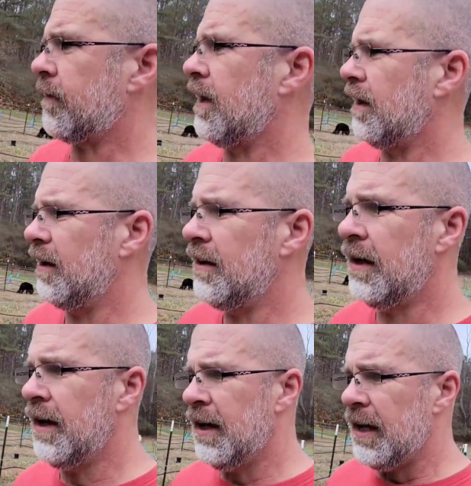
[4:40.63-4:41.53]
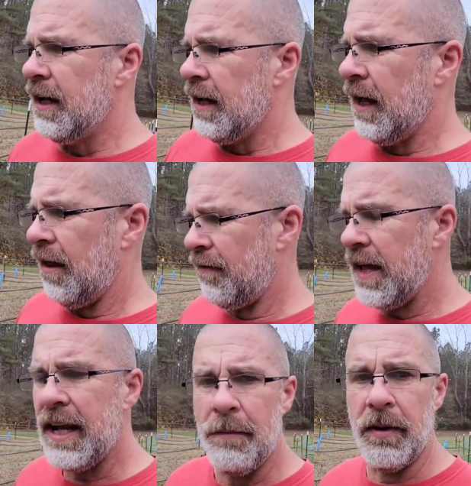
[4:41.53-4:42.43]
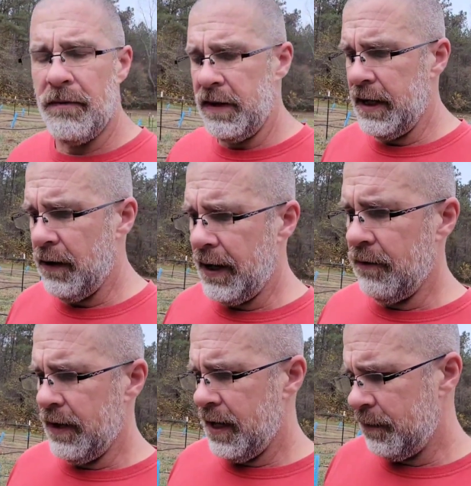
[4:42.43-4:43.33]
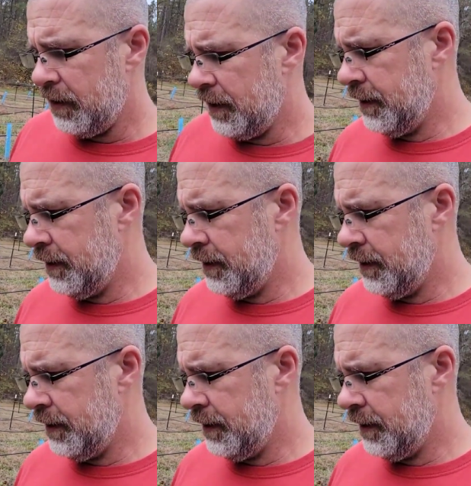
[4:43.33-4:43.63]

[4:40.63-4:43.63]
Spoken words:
I think I put a video out on that, but